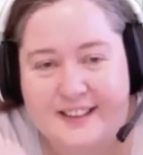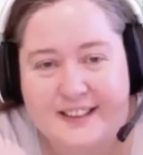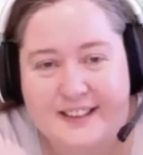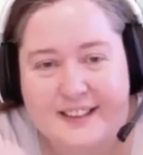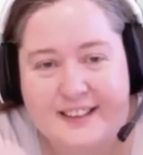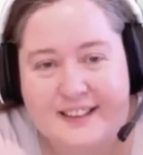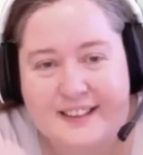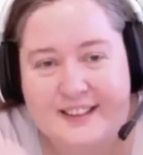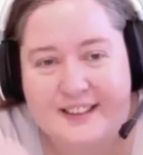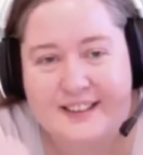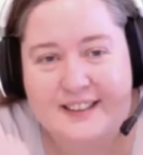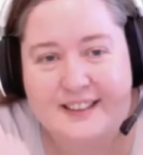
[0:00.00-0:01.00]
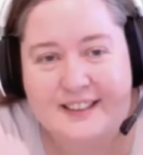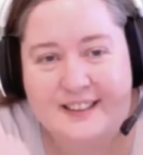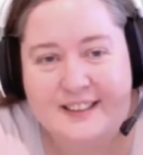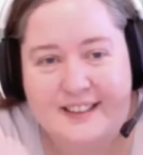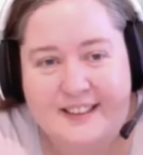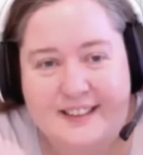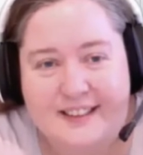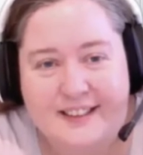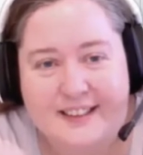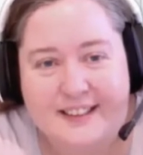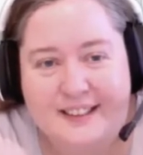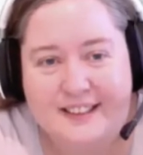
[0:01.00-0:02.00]

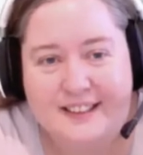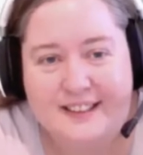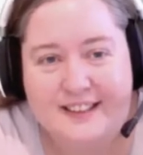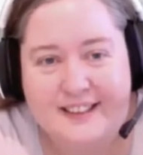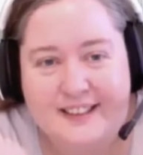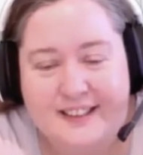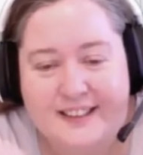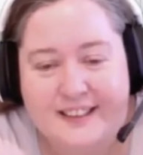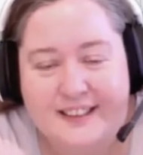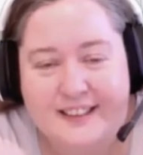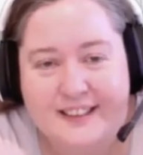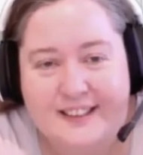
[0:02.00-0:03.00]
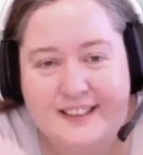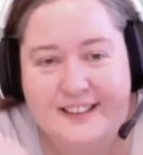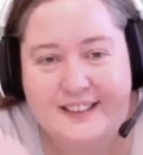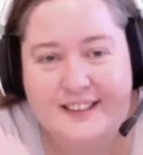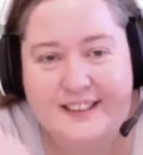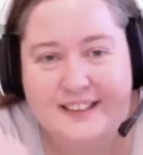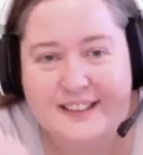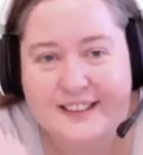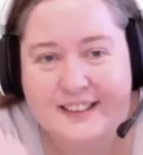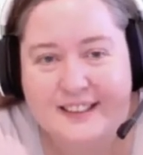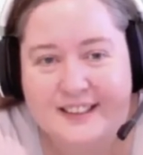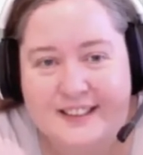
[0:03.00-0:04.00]

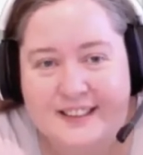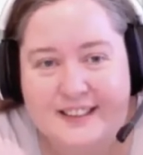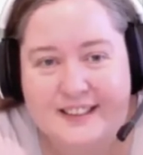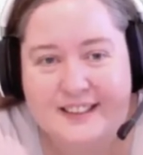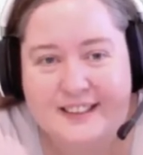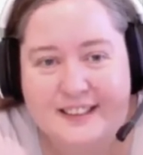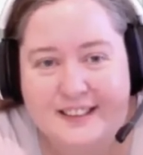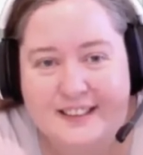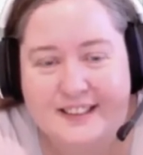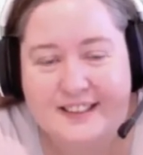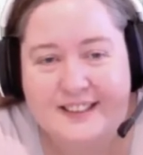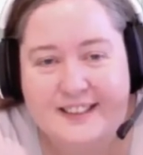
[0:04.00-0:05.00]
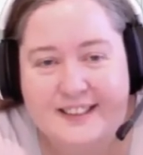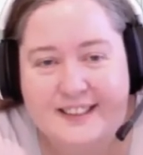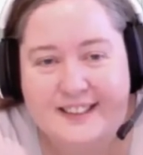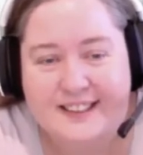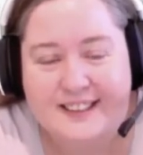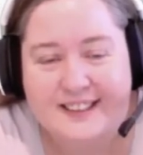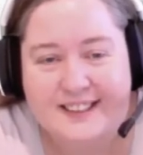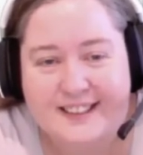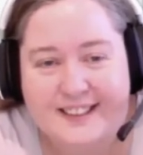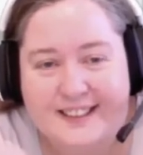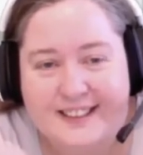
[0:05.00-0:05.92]
(silent)